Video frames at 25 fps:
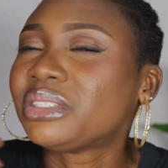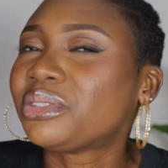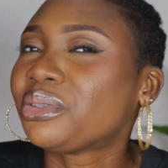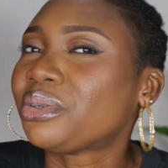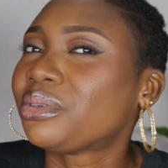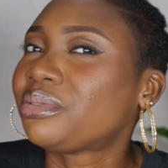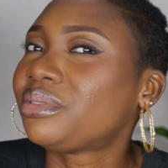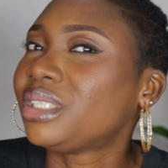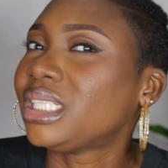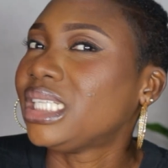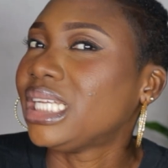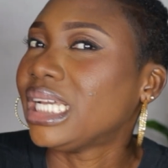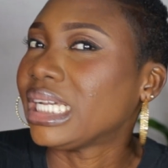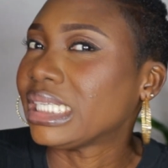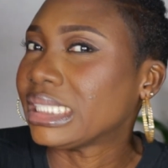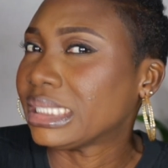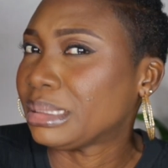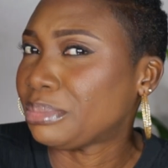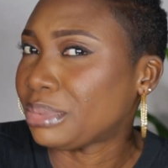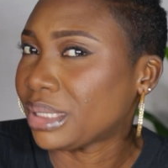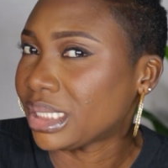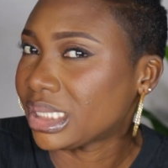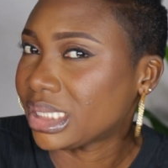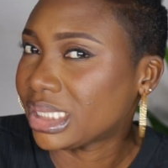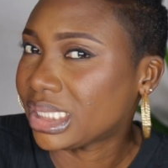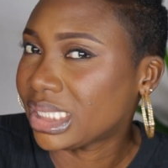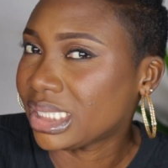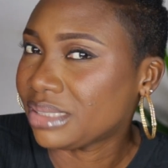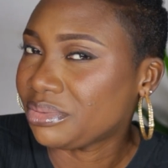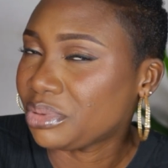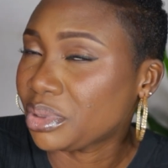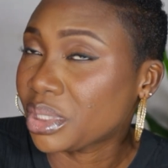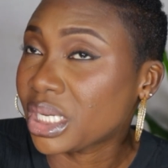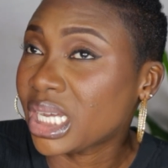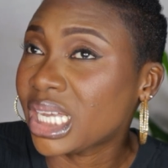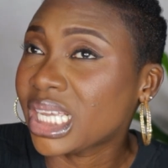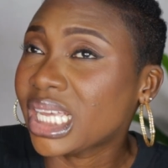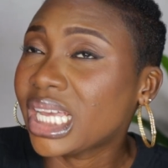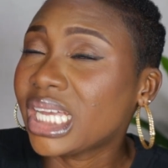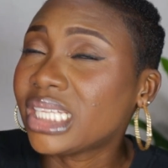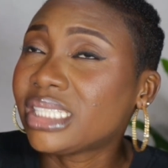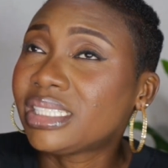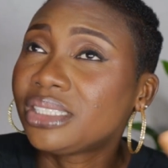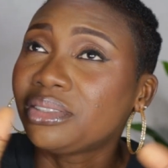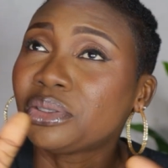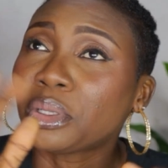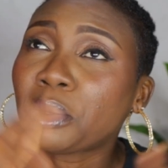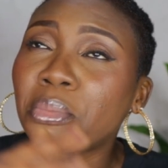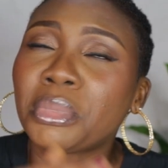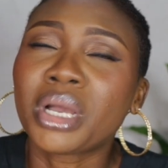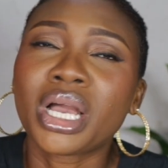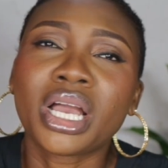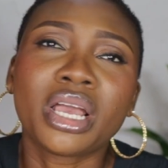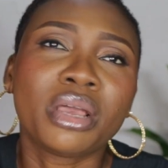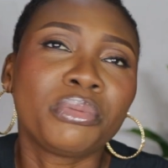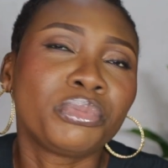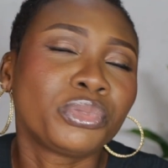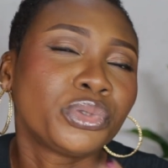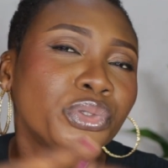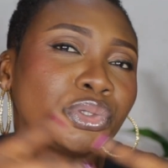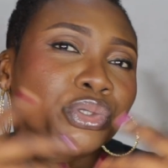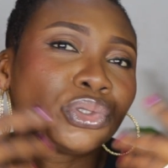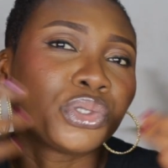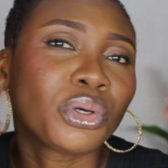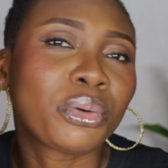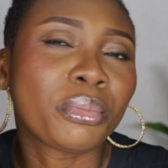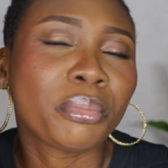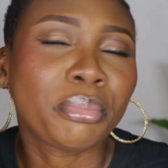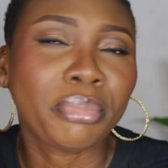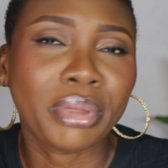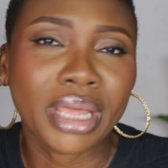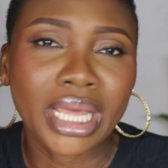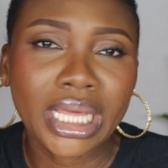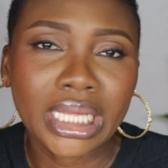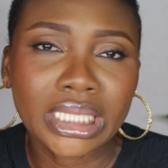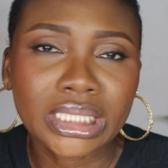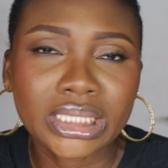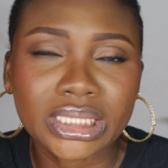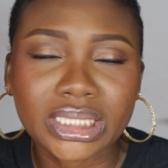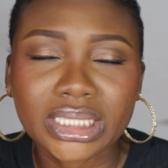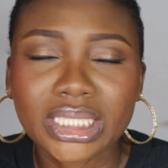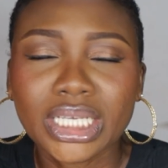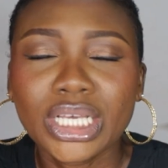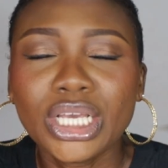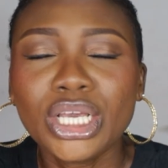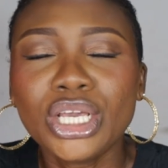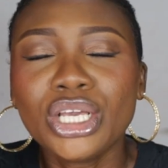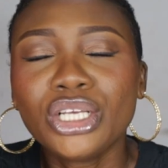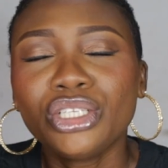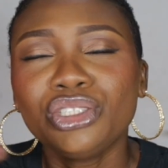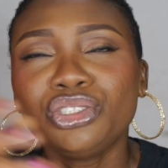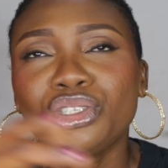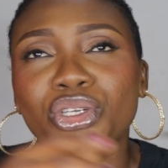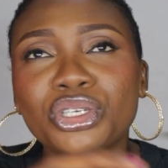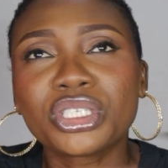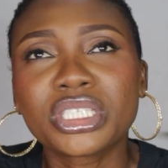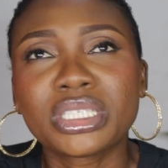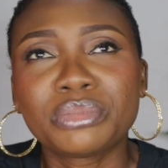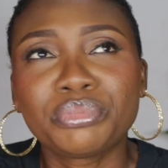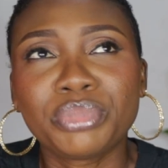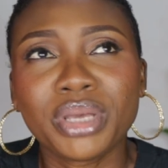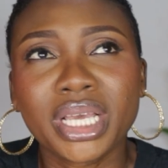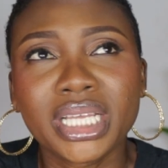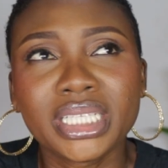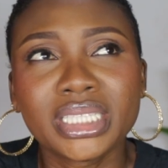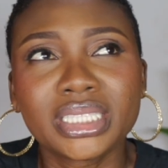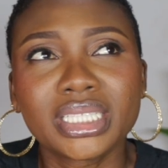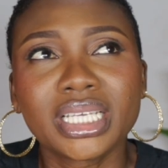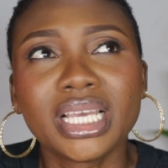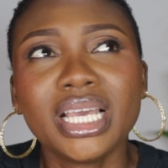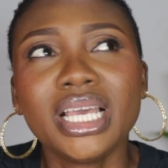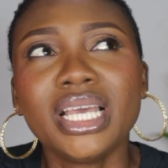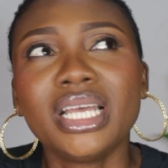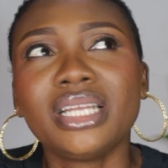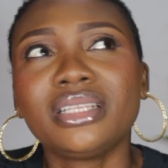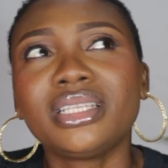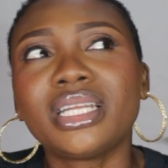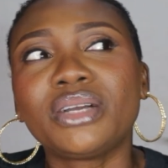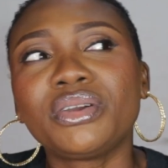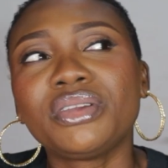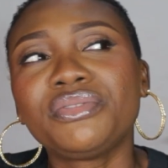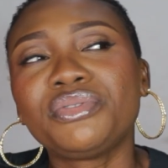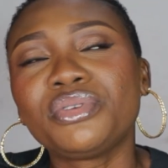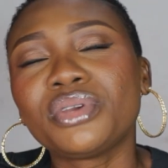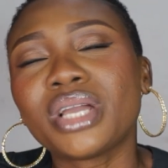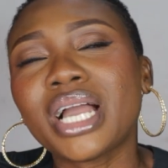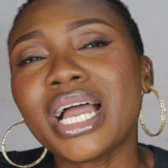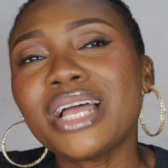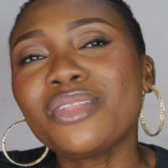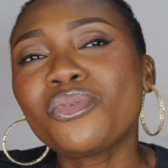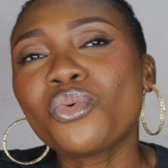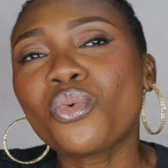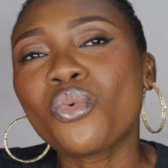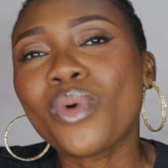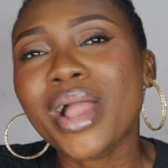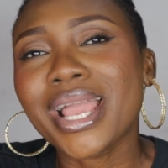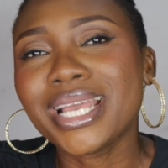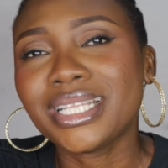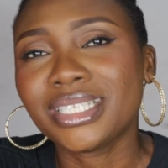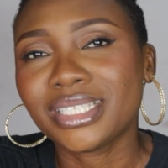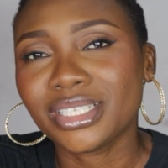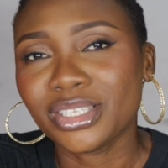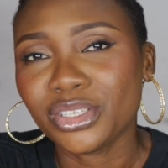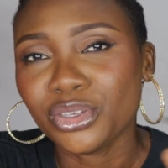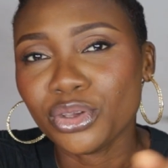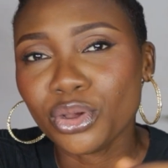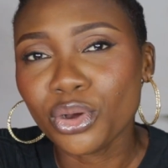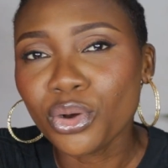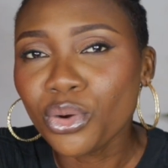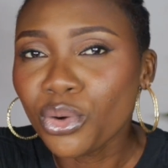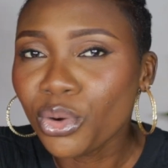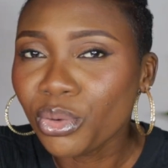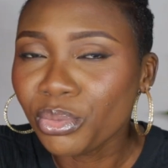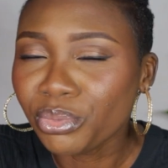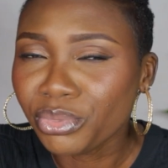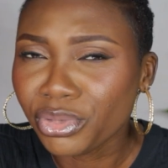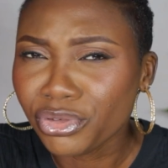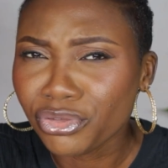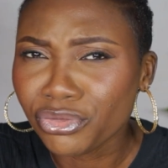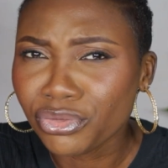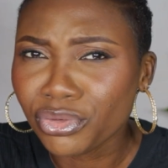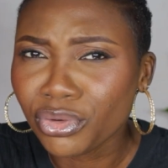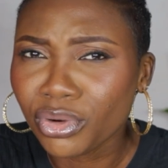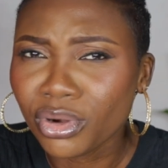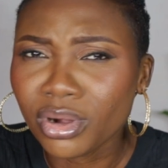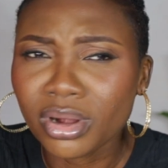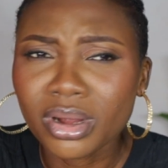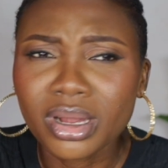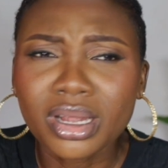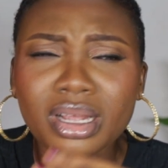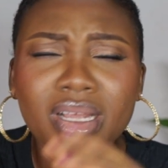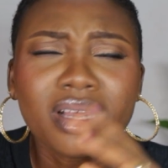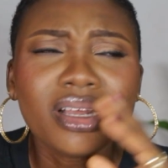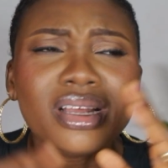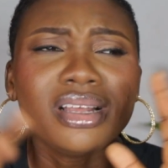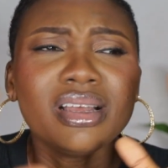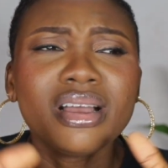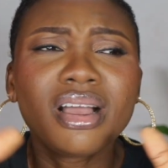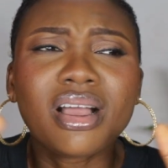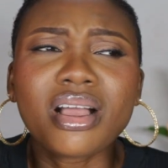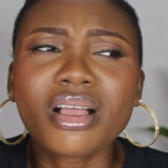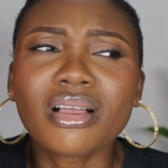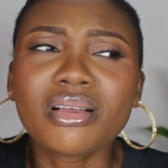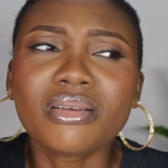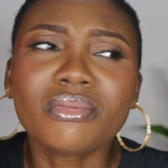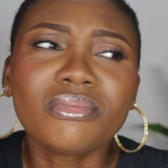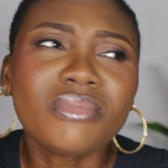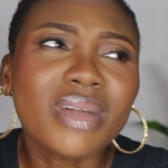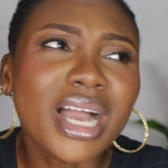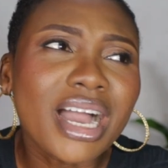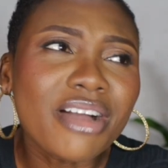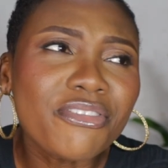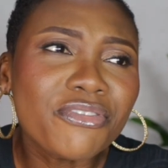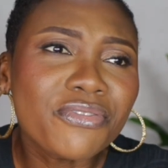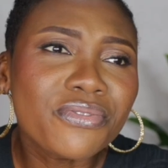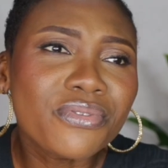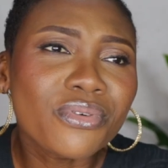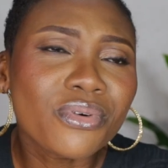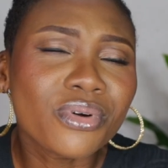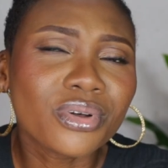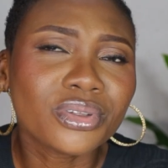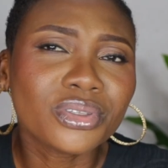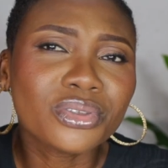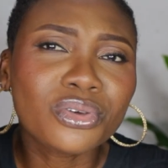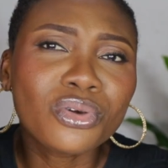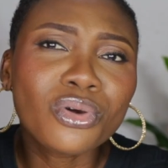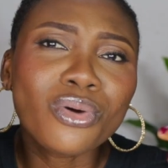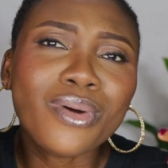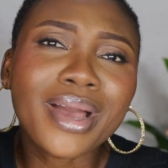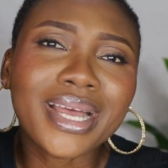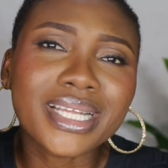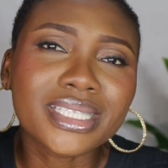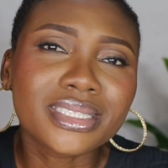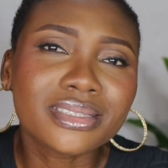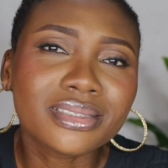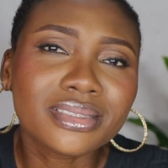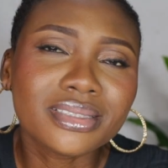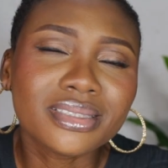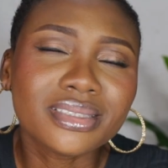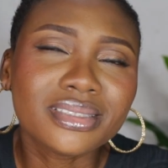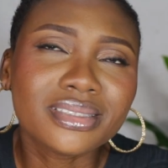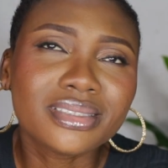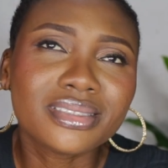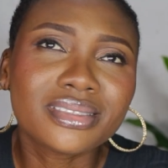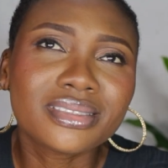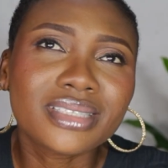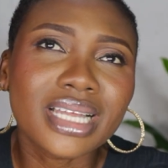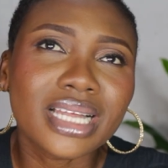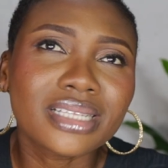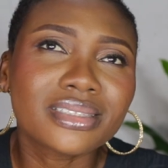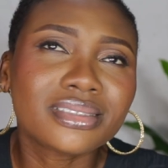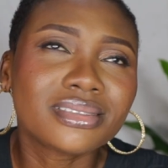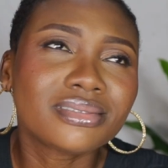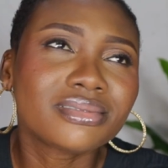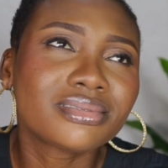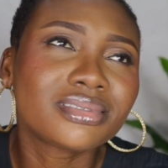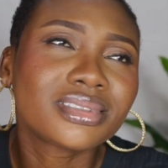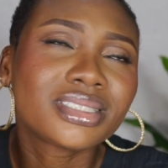is not really expensive. You can get the normal emulsion paint. Just paint. Now if you had white in your home before, have fun, go at it, start